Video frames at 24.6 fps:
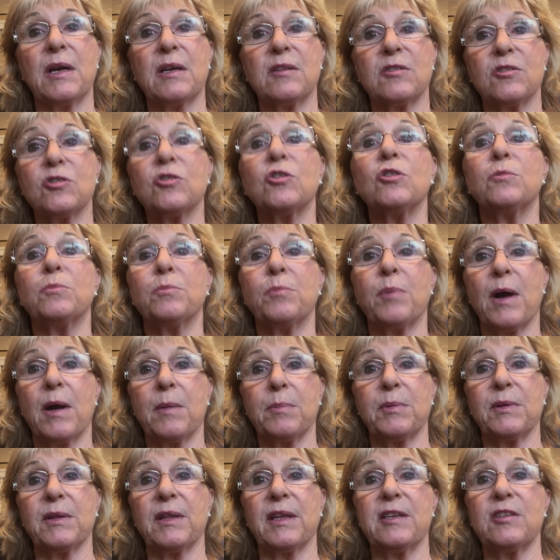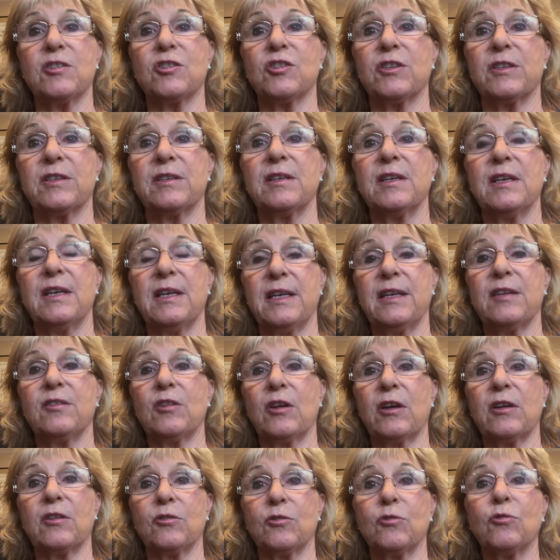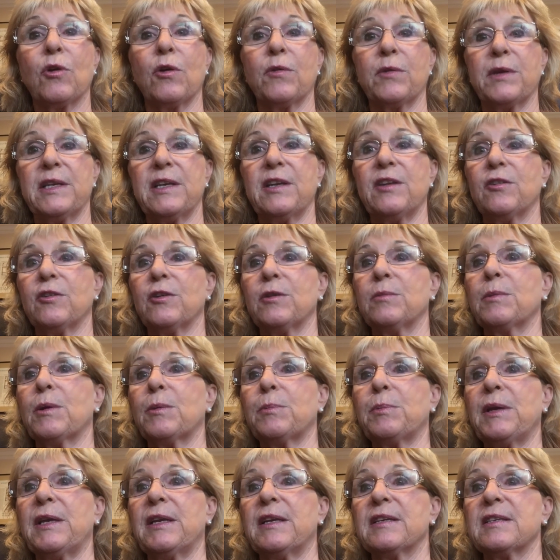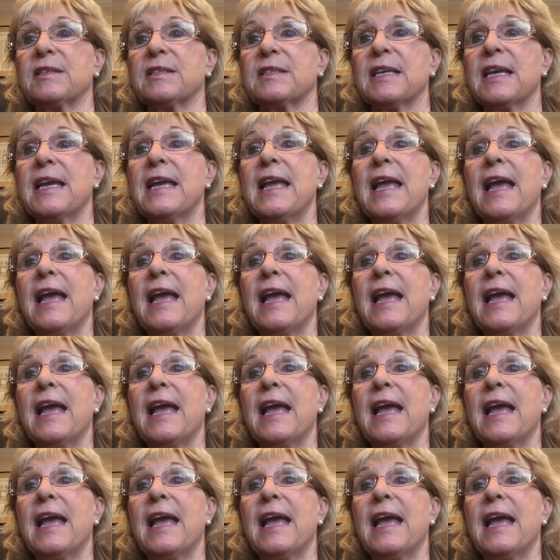student population and growing here in Milpitas.